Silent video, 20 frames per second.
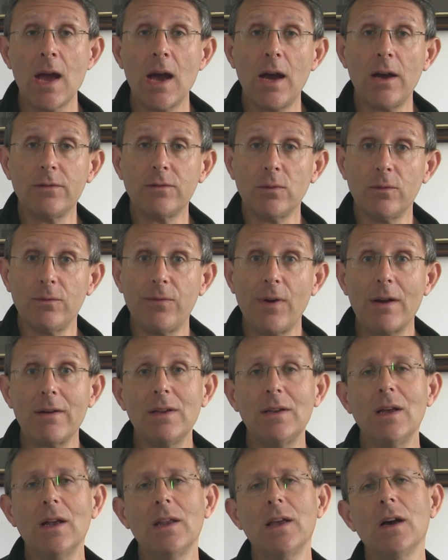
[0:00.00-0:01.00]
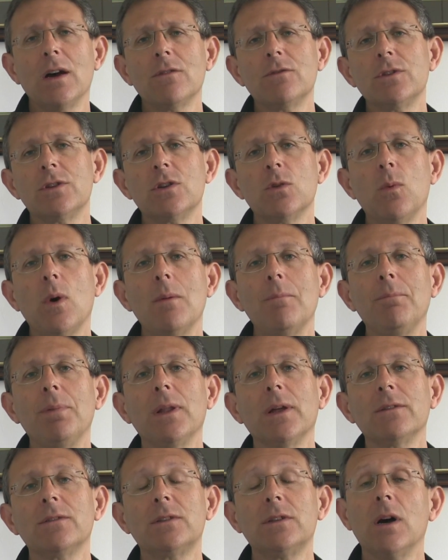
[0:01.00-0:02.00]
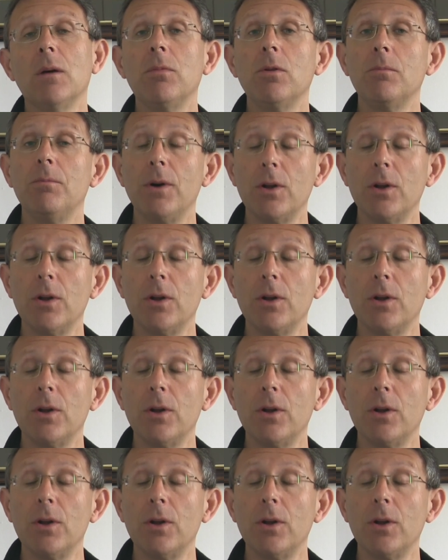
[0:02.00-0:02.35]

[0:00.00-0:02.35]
Uh, so very nearly 100 to 1 plus double,